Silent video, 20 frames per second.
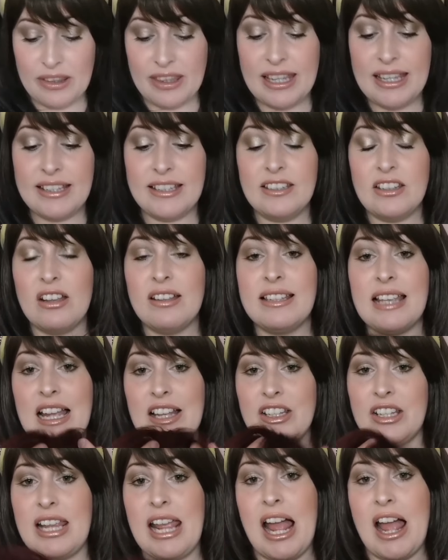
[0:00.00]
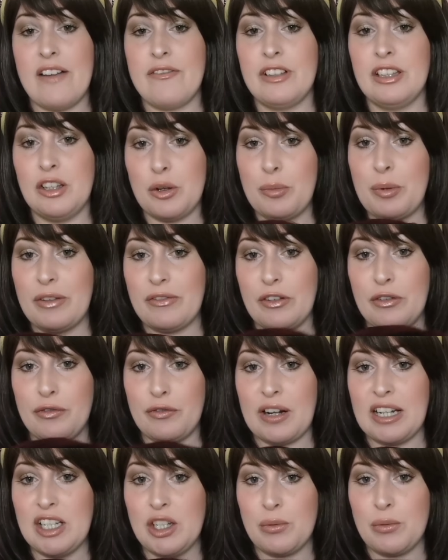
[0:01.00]
this does actually have a little bit of a
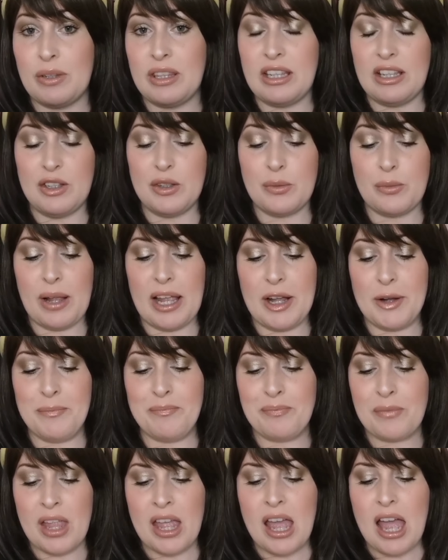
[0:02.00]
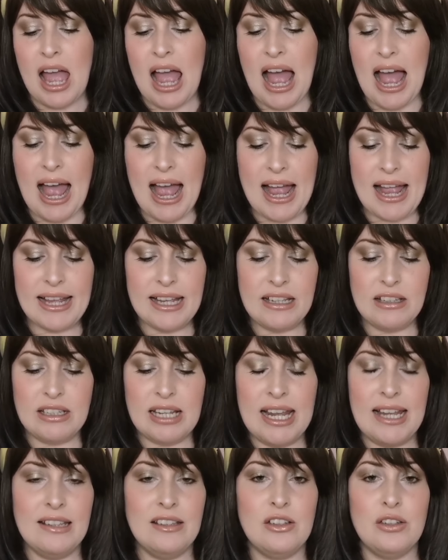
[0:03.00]
fringe with it as well. I
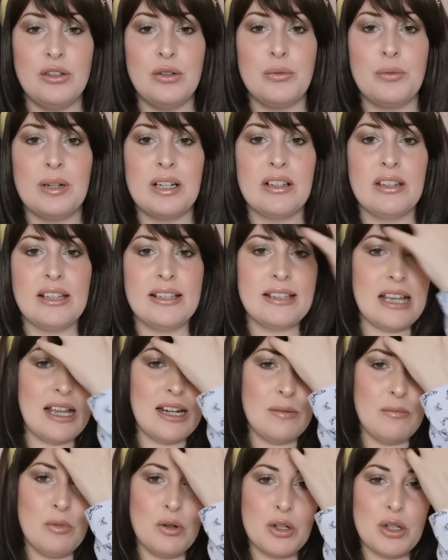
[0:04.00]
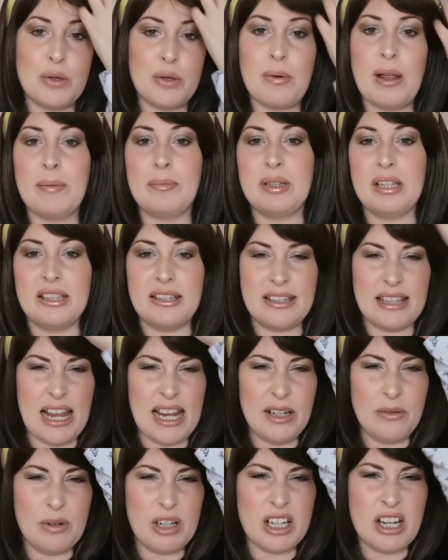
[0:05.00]
tended to wear this kind of more swept to the
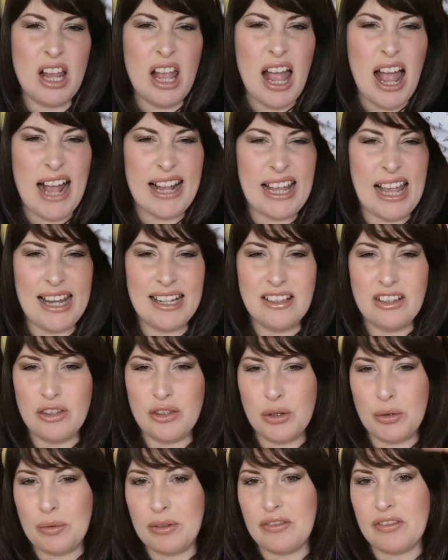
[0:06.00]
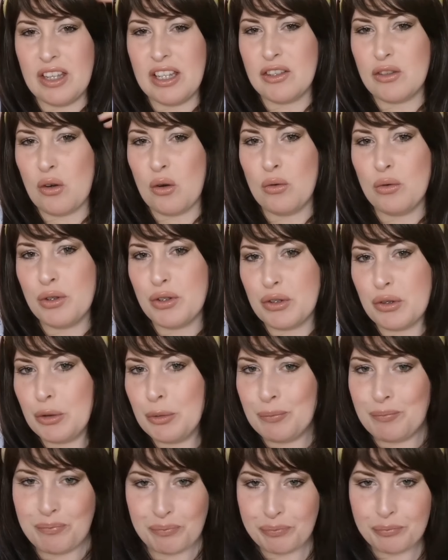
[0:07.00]
side, which I kind of do with this
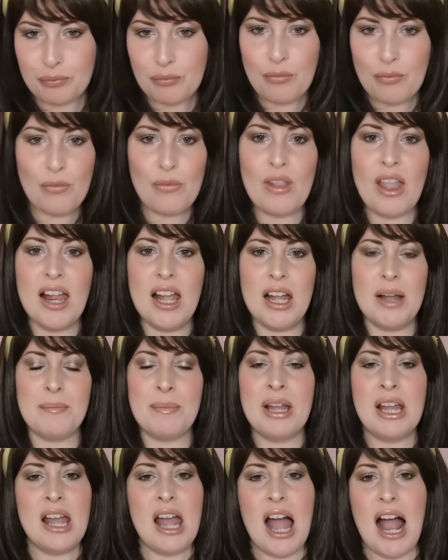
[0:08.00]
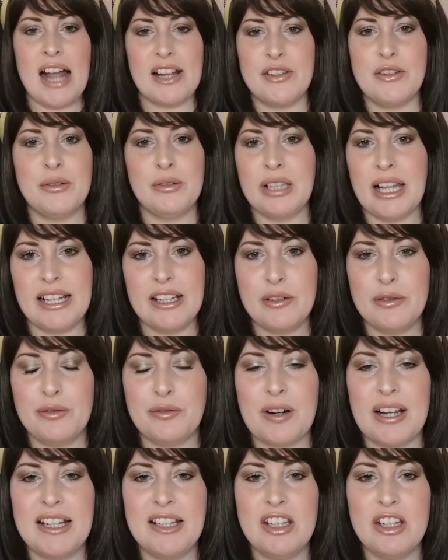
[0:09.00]
also. I do like a
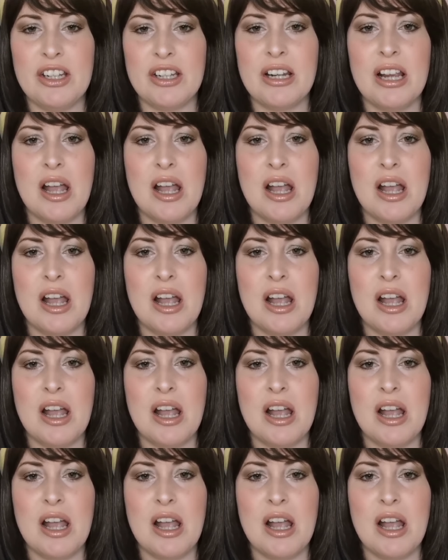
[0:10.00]
fringe,